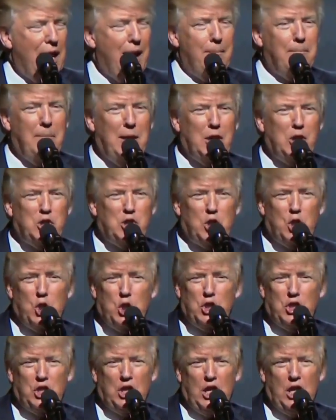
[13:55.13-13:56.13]

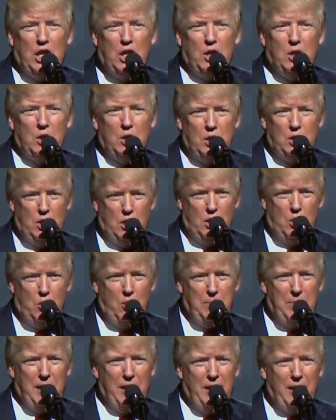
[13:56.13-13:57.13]
MS-13, you
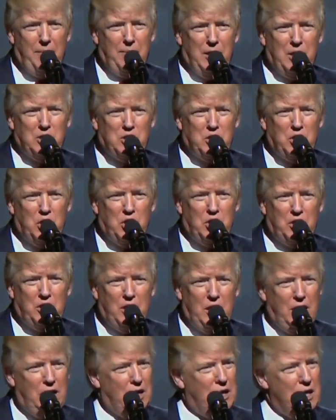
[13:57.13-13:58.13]
know about
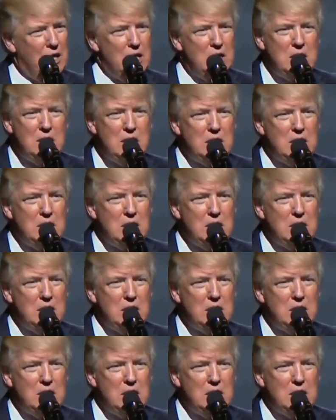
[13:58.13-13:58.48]
MS-13?